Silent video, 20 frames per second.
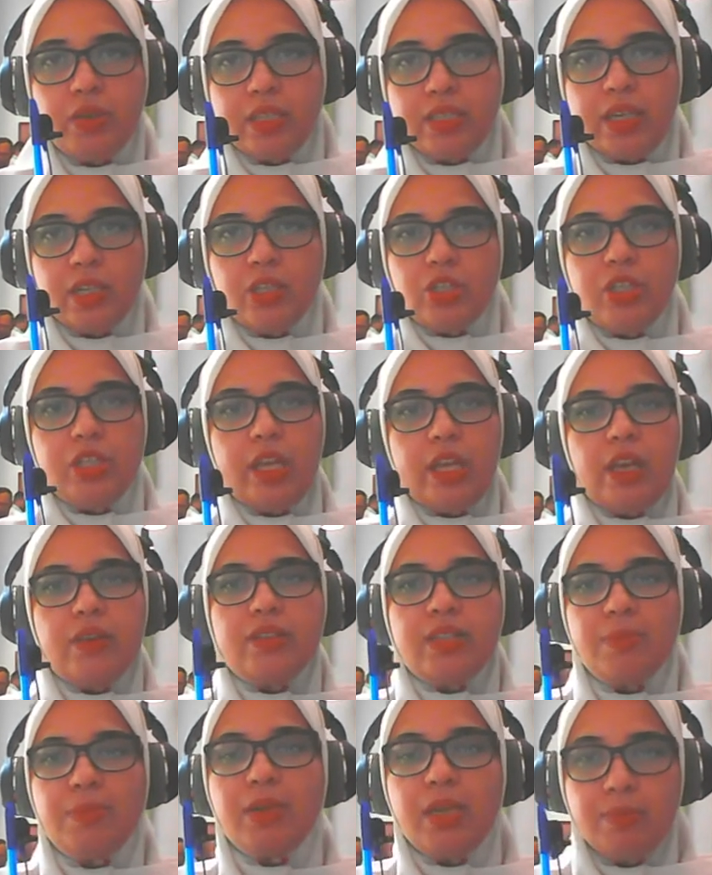Essentially, like if
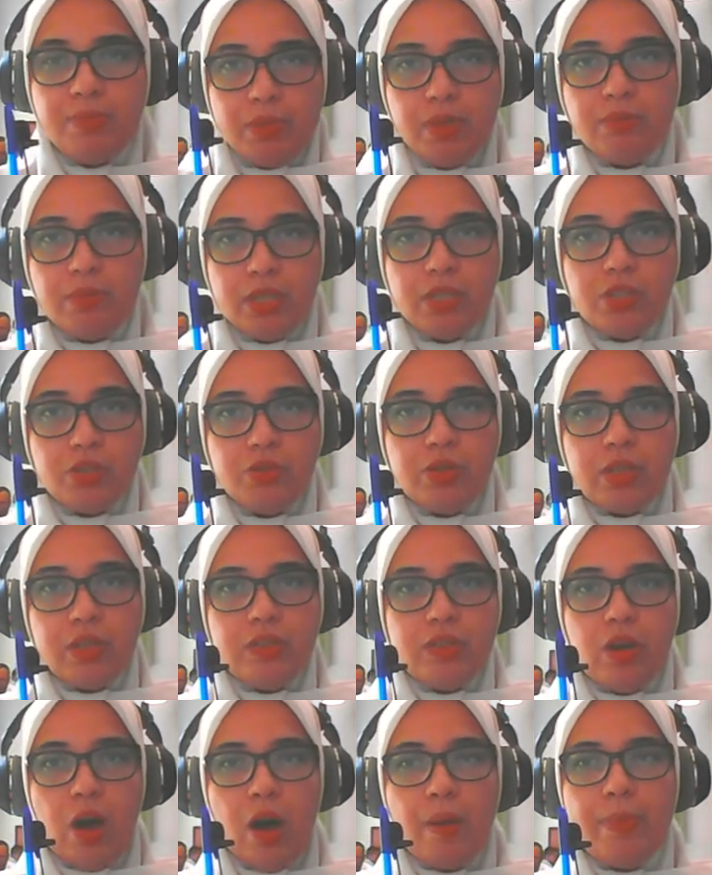somebody beat me to
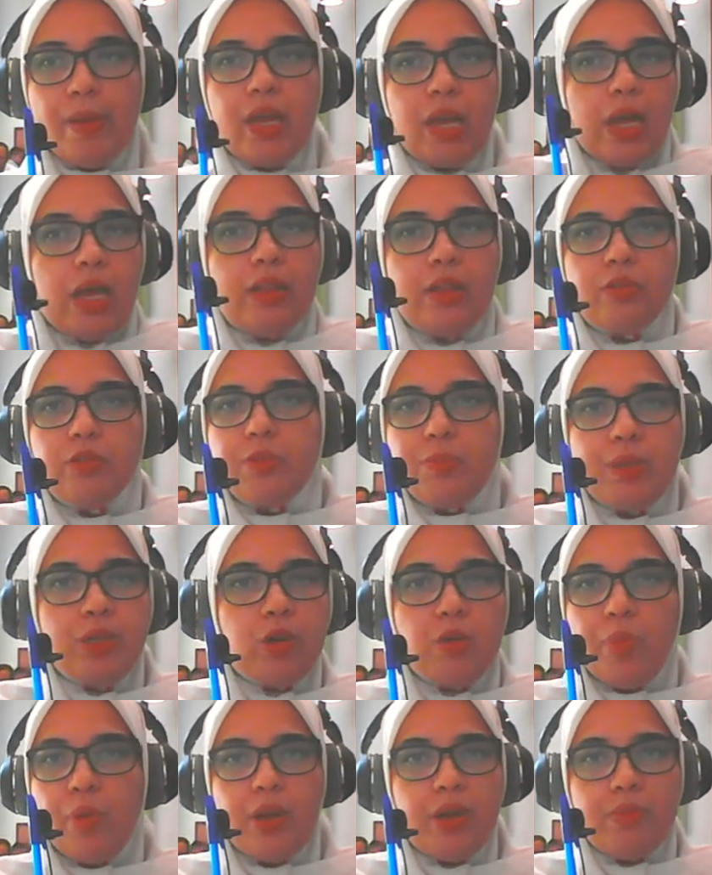this topic, there would be
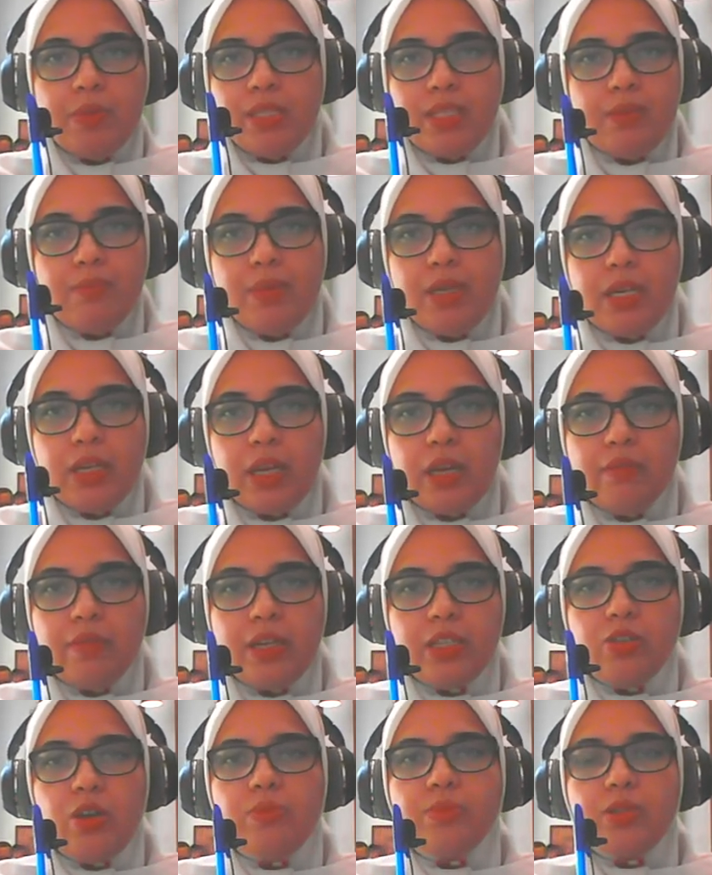no point in me submitting it, right?
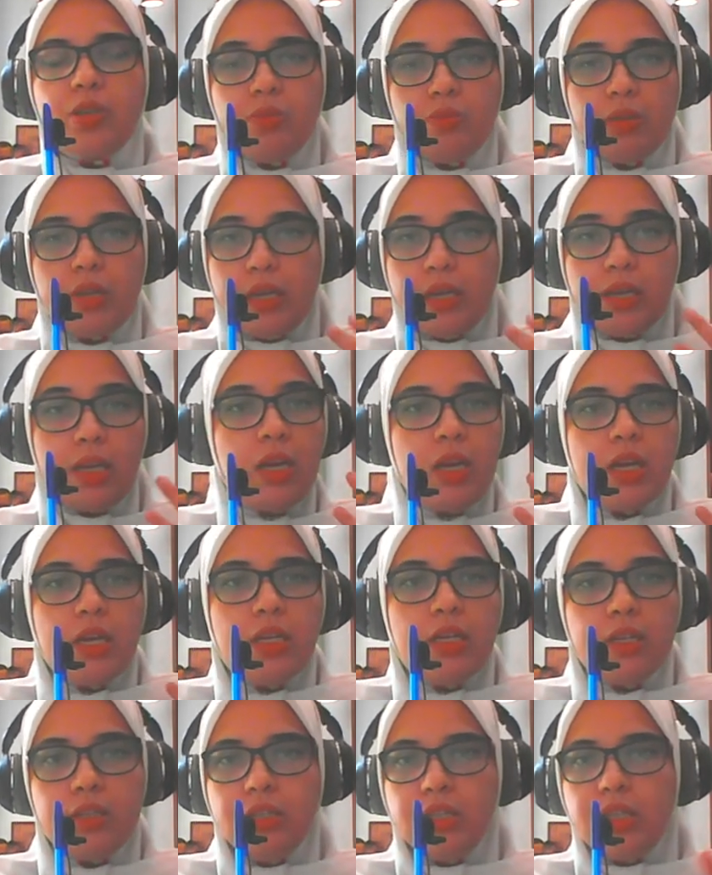So I'm like
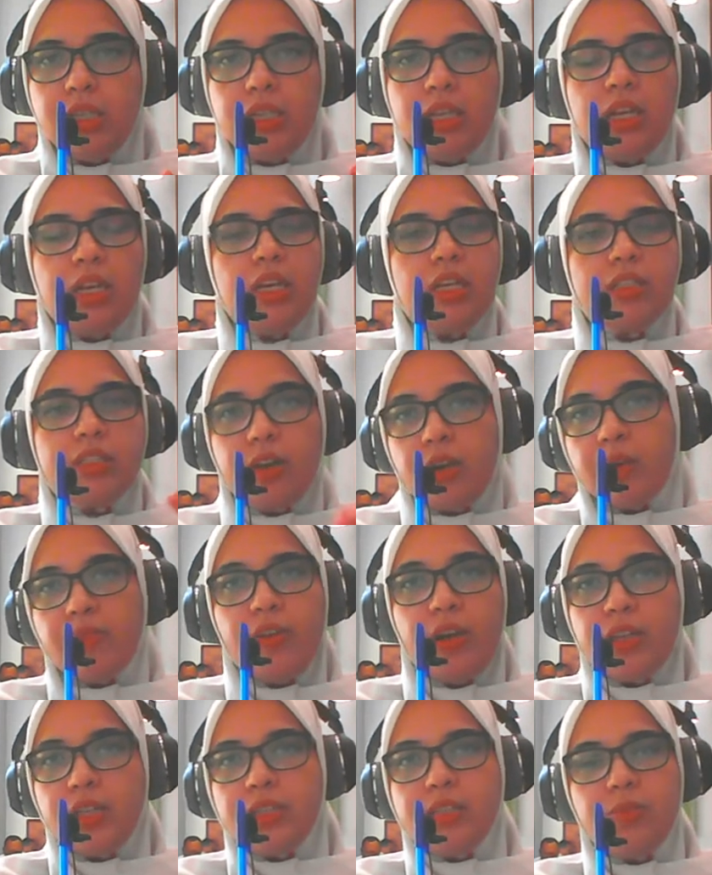literally
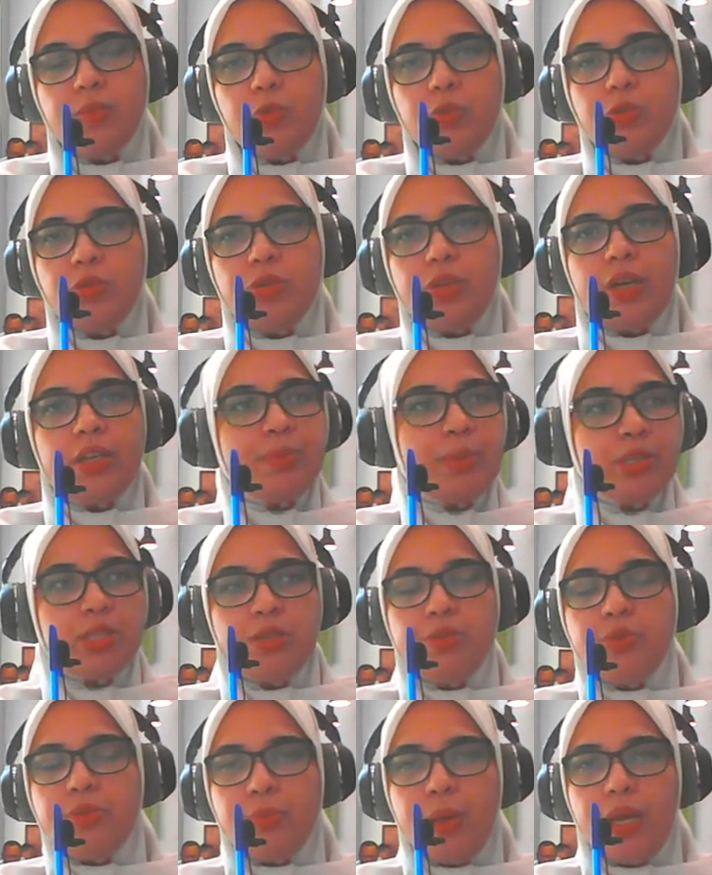terrified that someone would do that,
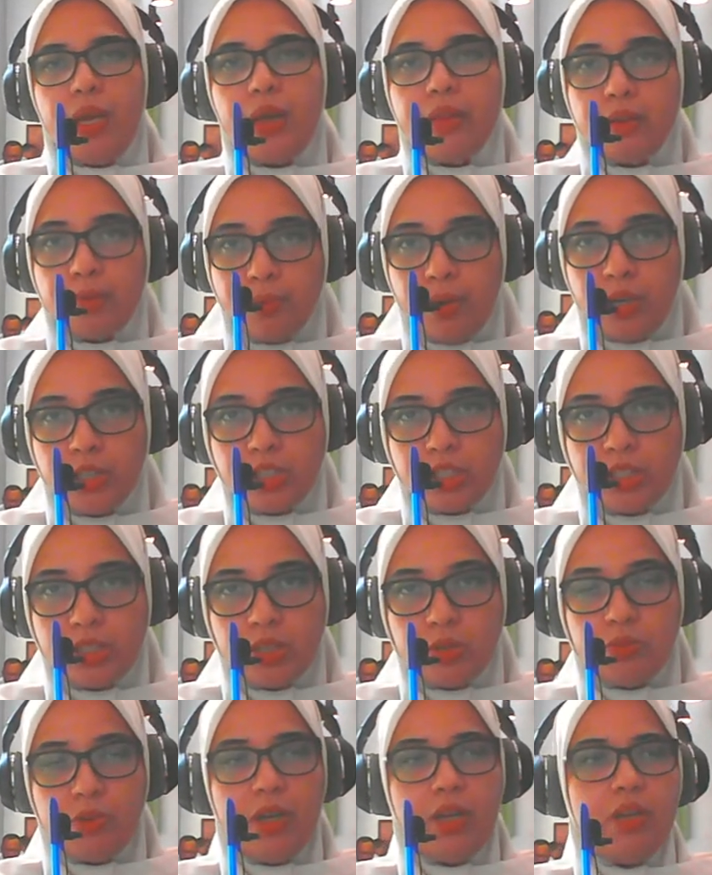especially with my other projects
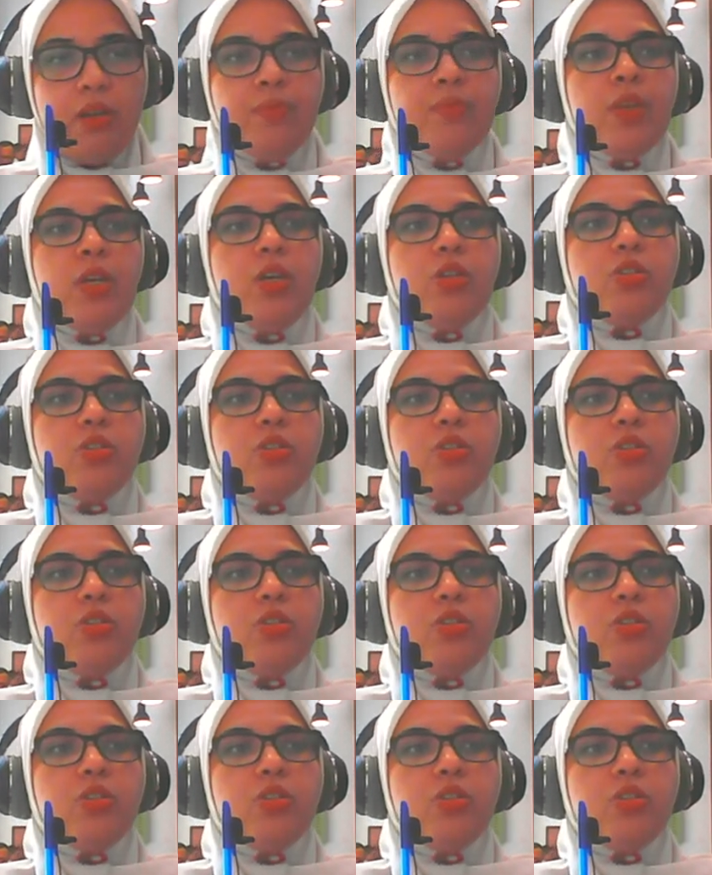as well.